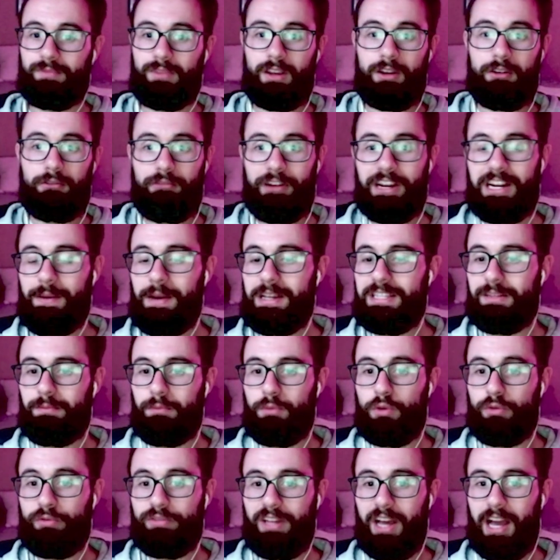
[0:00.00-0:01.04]
randomizing
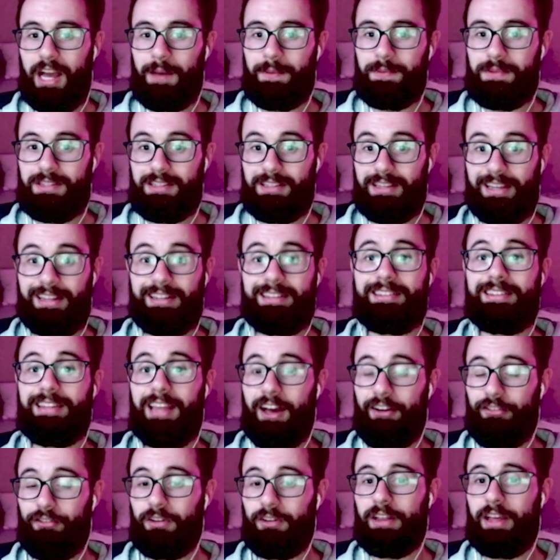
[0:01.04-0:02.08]
move types can
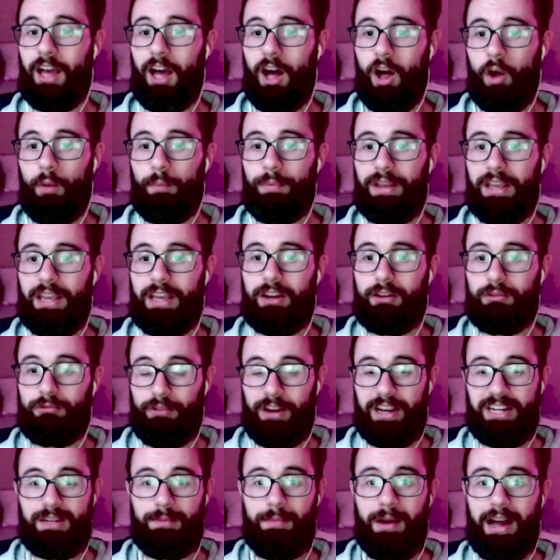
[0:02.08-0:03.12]
definitely help in a
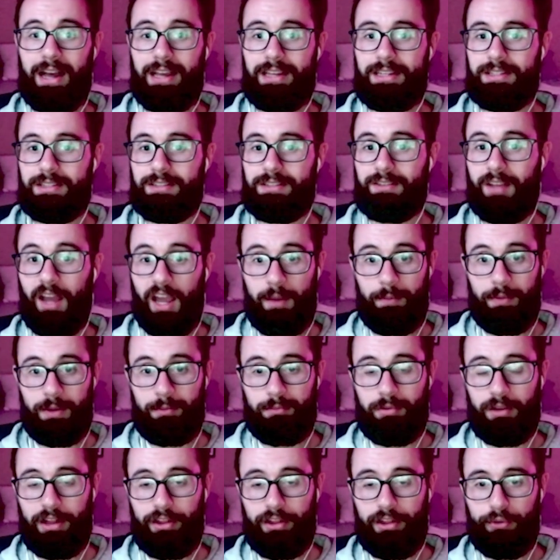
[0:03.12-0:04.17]
randomized typing
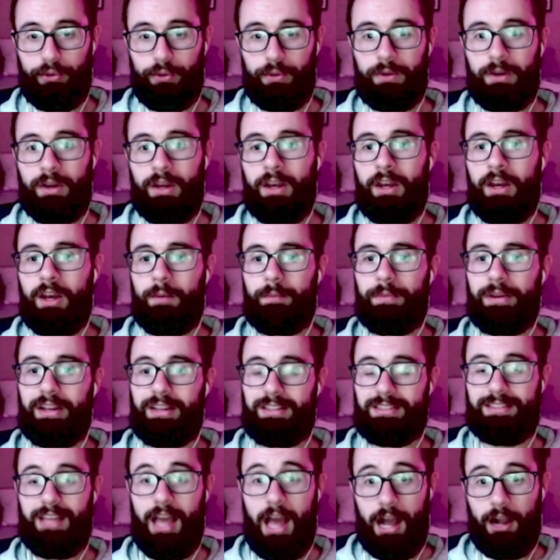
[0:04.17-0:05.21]
playthrough, because
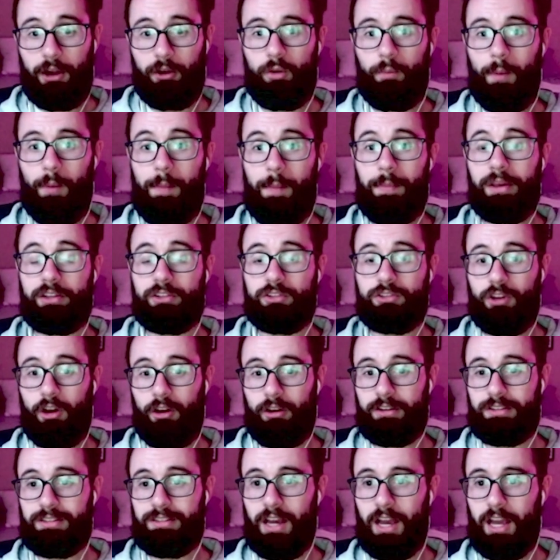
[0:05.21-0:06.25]
Tackle might be a
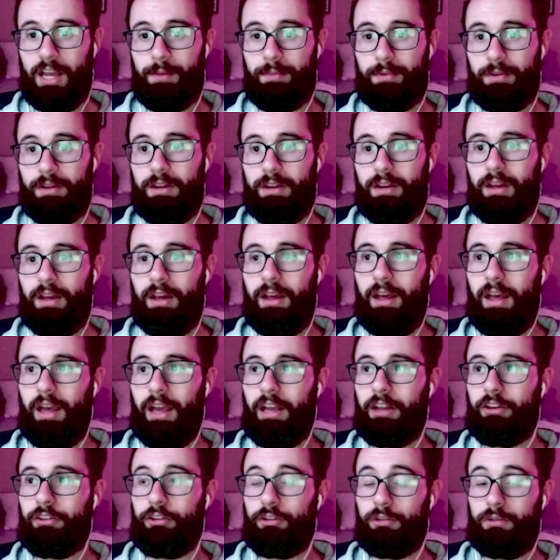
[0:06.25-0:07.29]
dark type
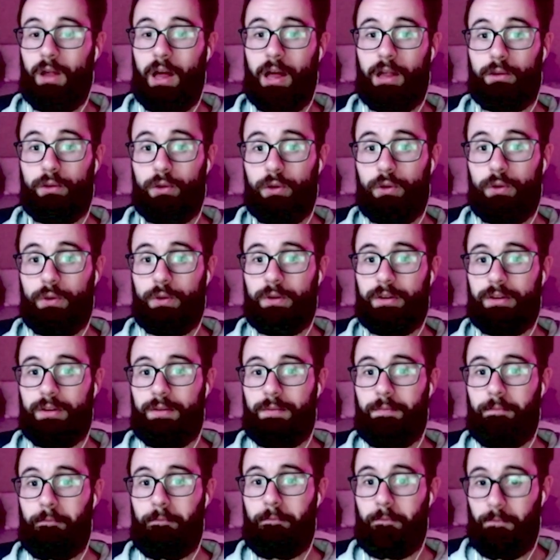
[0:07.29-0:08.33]
and your Lailoon
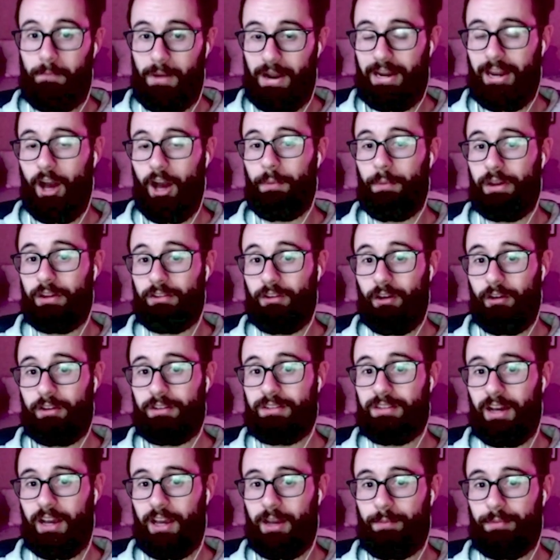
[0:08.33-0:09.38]
might now be a dark
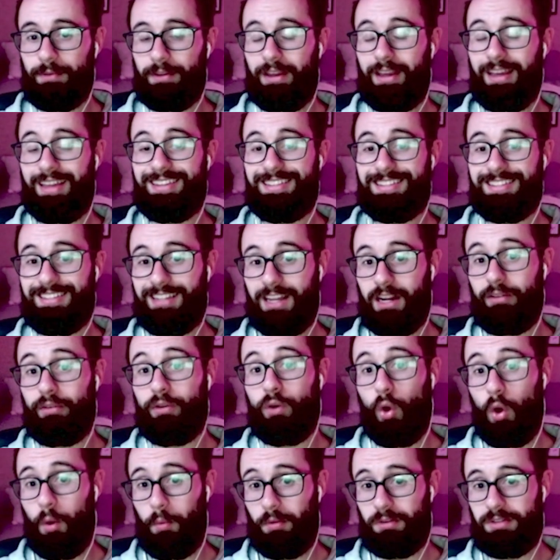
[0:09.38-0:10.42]
type instead of a
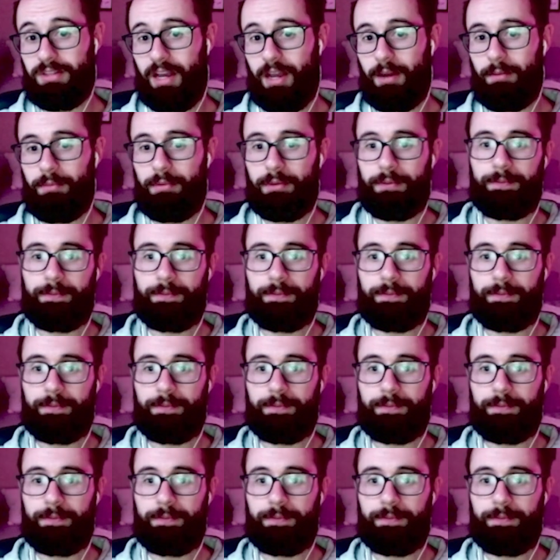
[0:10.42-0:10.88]
normal type.